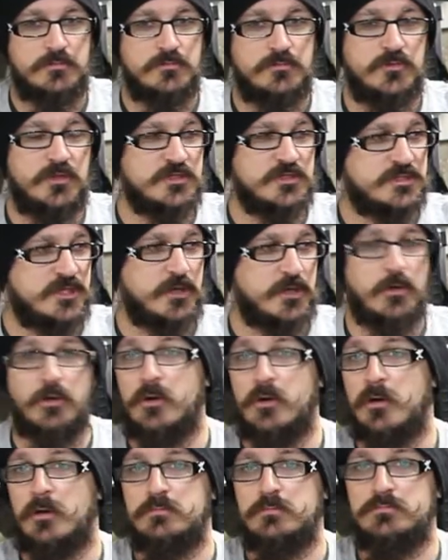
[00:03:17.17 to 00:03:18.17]
We can take her
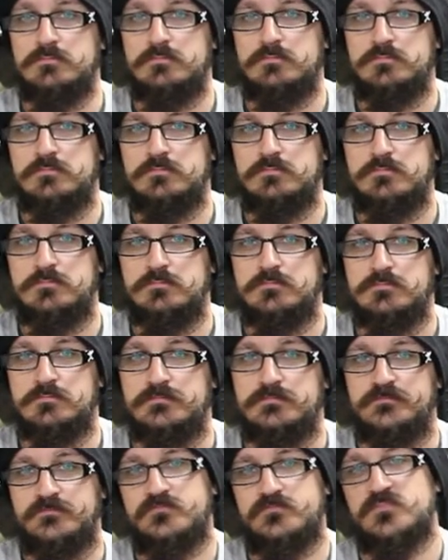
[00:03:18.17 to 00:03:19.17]
home.
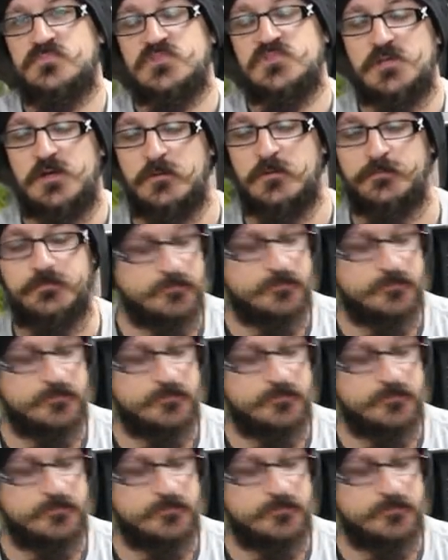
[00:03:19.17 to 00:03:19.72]
So,